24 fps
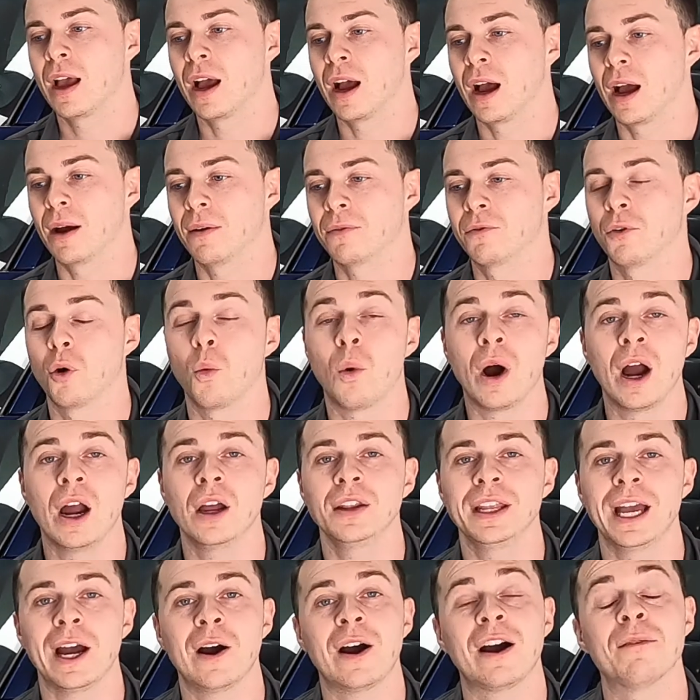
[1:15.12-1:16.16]
For a while
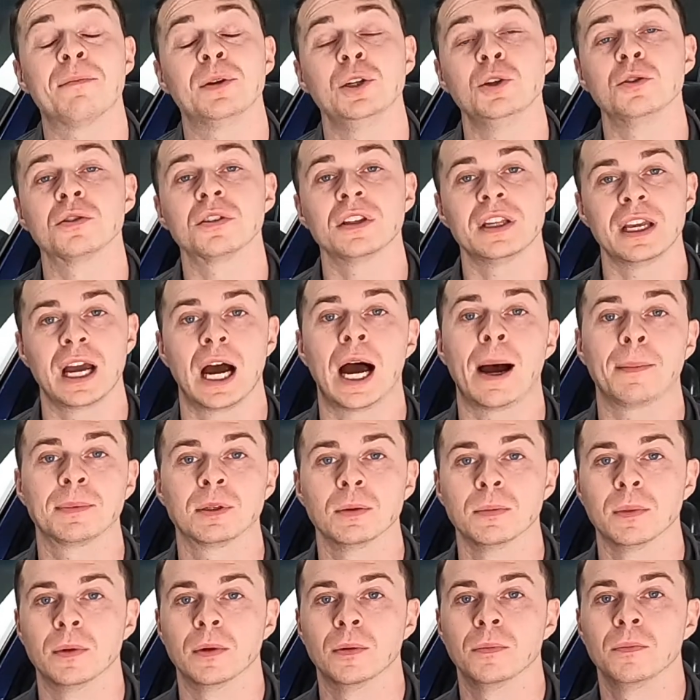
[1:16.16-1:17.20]
now, I've been using the
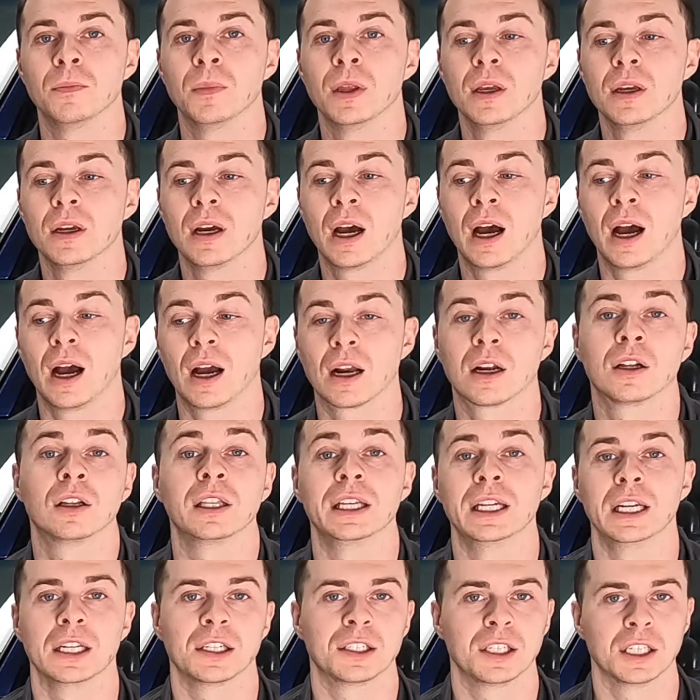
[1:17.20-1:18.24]
Optimum cleaning
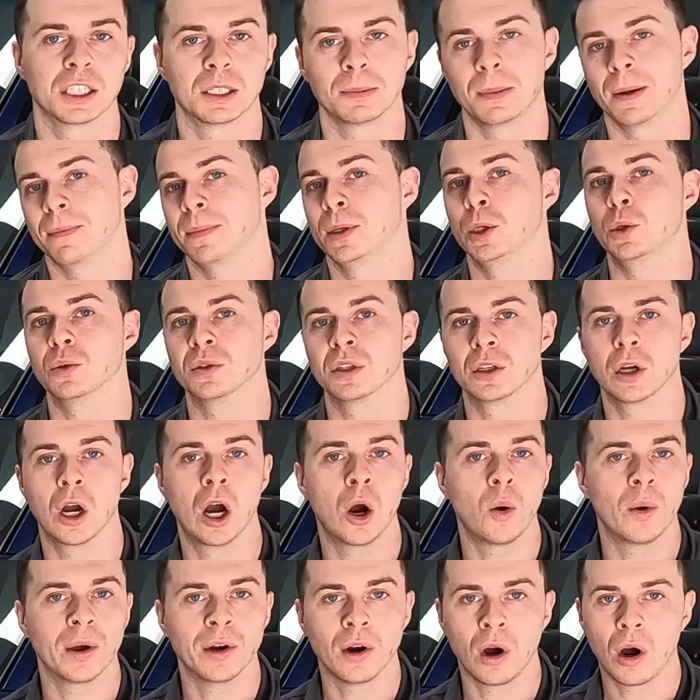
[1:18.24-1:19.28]
system. I've been using
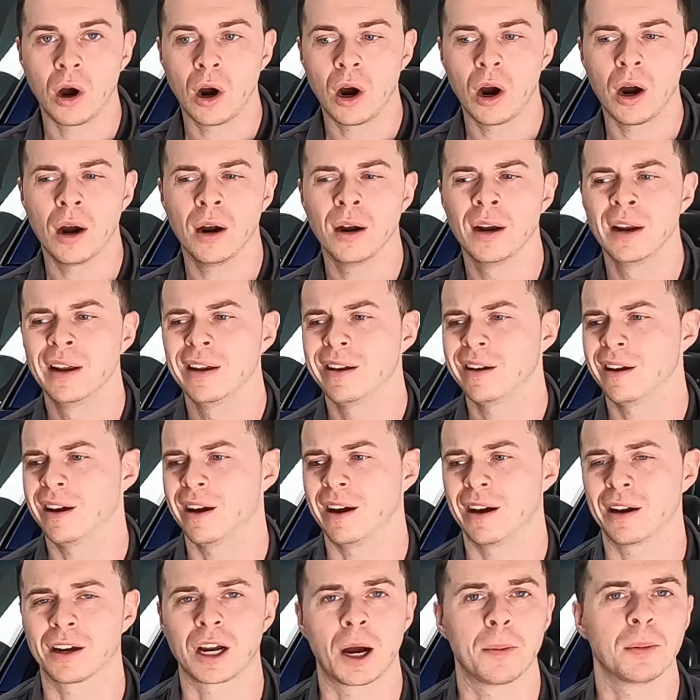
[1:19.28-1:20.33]
O&R, a
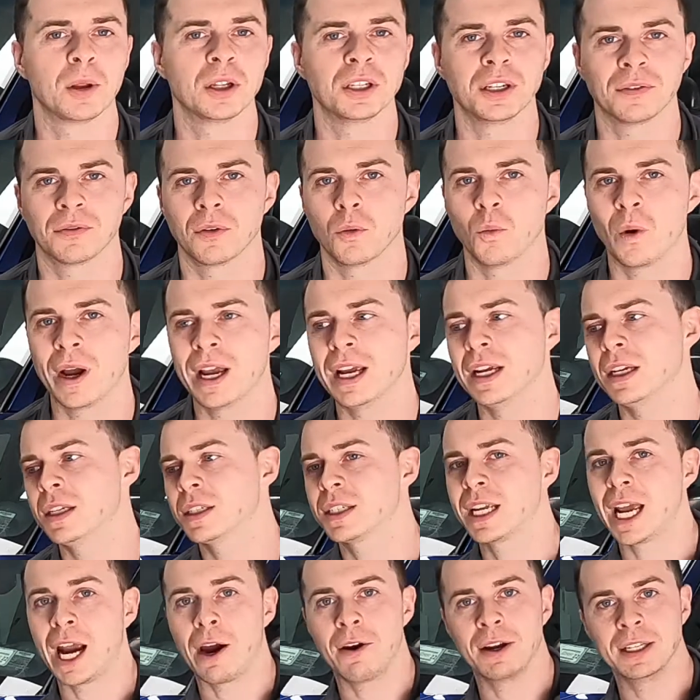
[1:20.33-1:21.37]
couple of different ways,
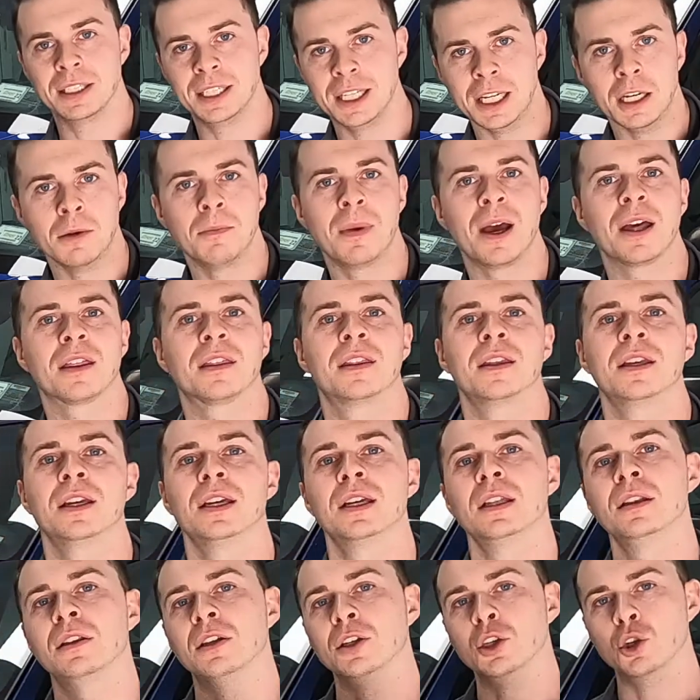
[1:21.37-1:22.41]
Gary Dean method,
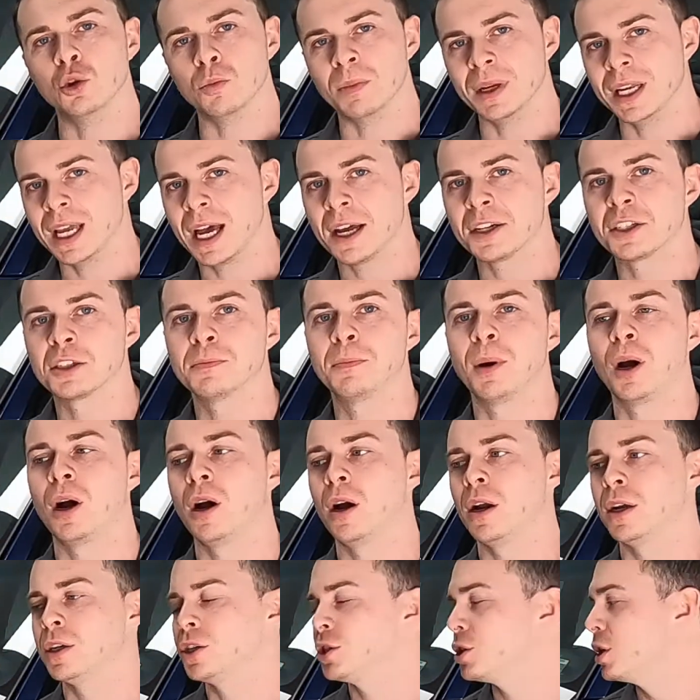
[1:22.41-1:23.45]
the UBS
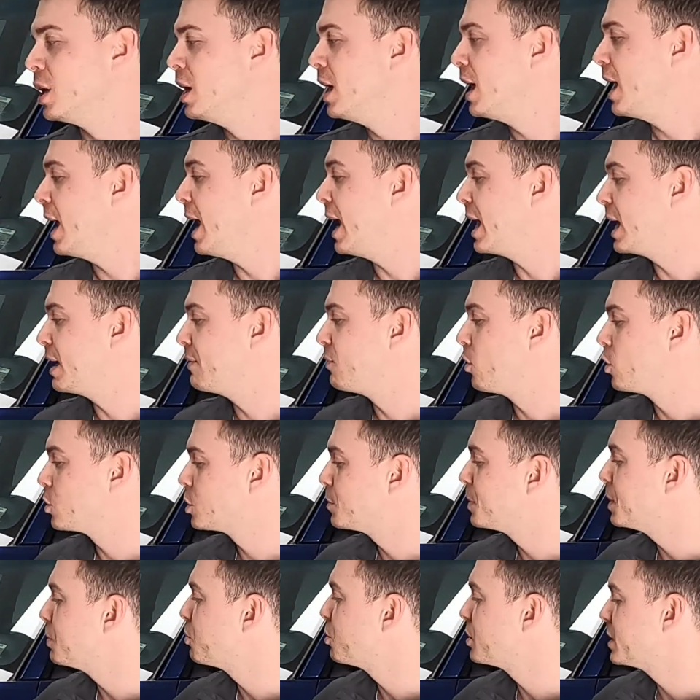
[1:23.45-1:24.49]
sponge, and I've also been
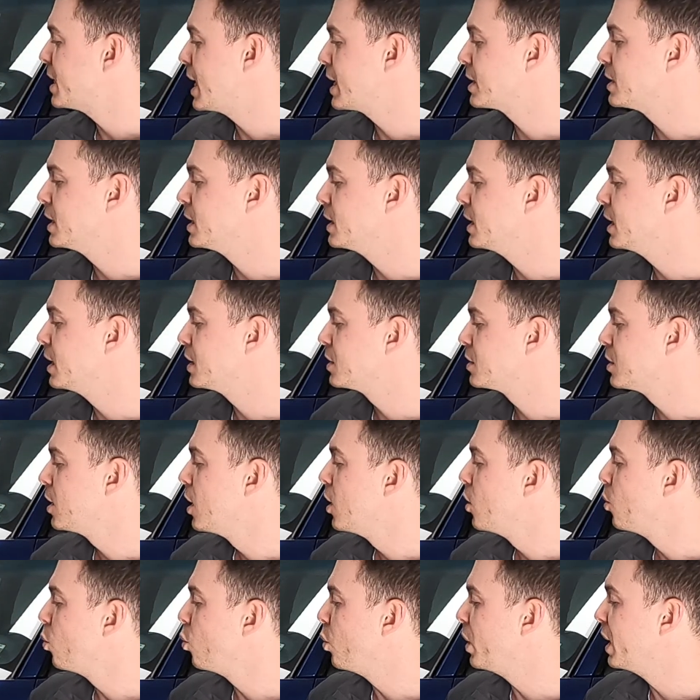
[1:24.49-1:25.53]
protecting this
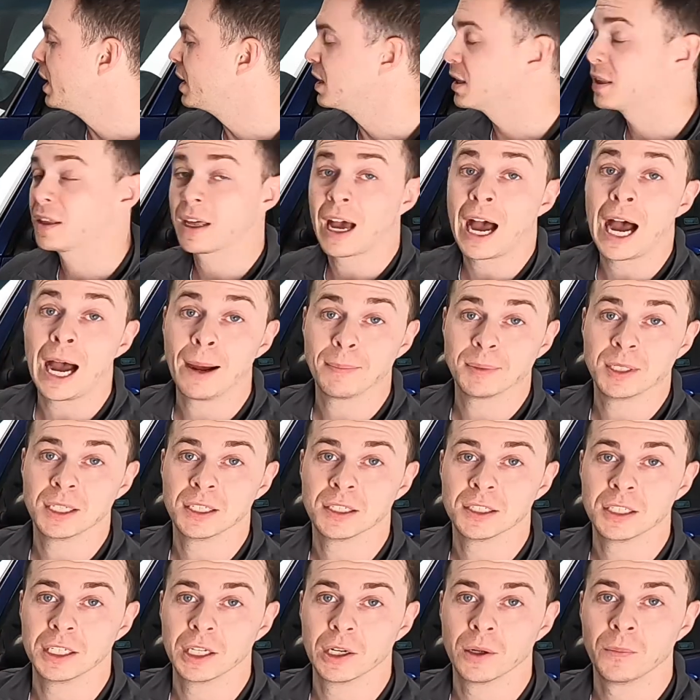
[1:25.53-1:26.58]
with
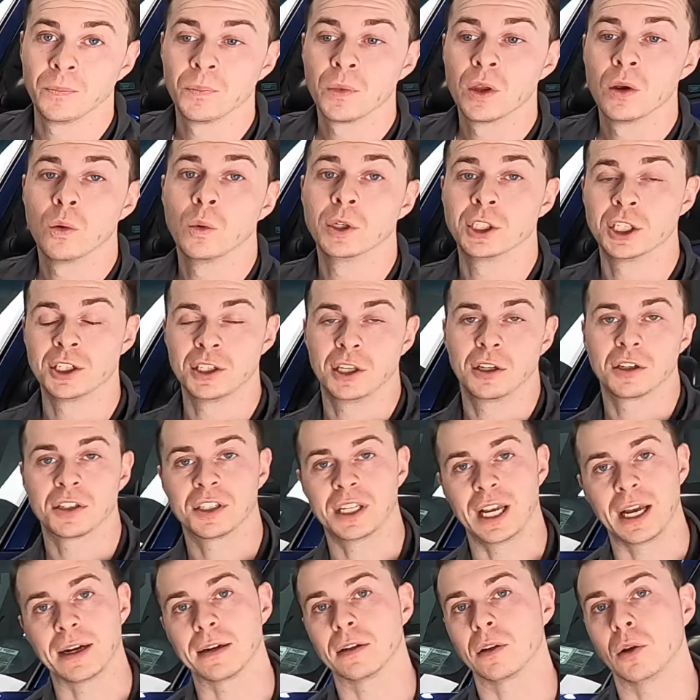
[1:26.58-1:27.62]
OptiSeal, which is their
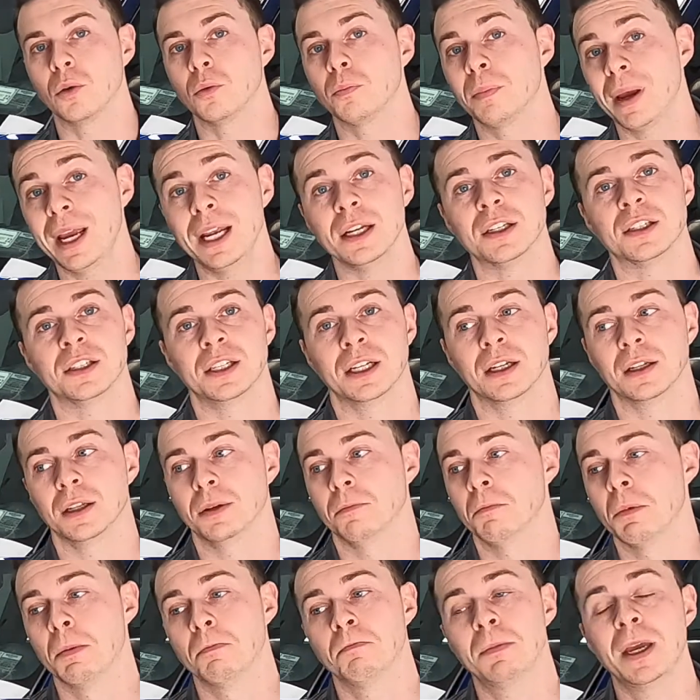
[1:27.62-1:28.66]
standalone paint sealant.
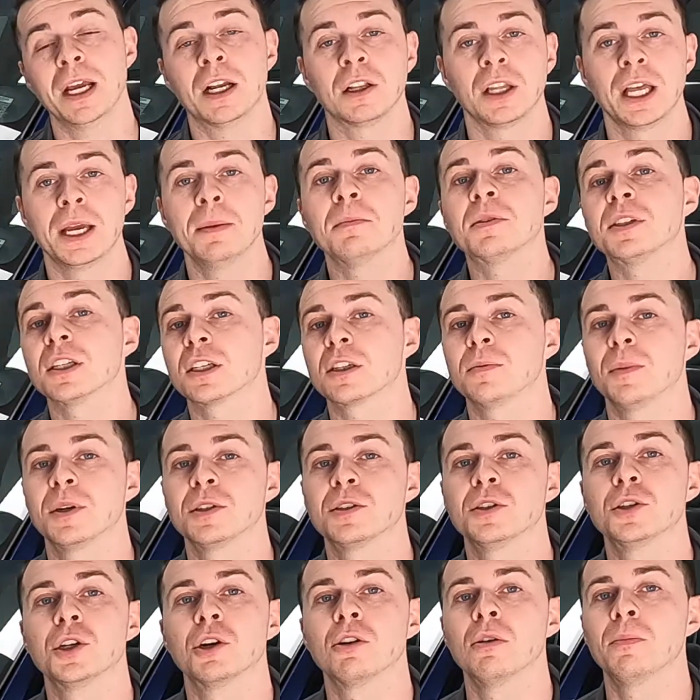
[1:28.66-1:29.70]
They claim 6 months of
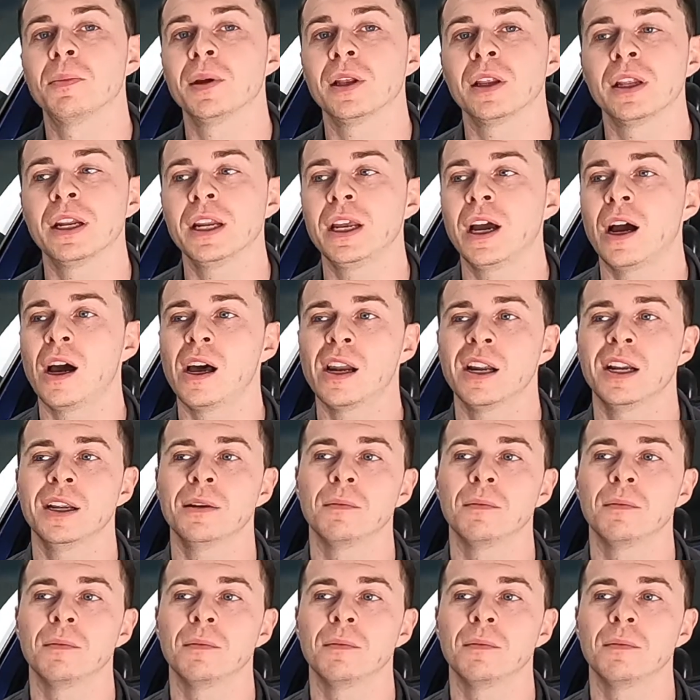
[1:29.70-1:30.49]
durability on it.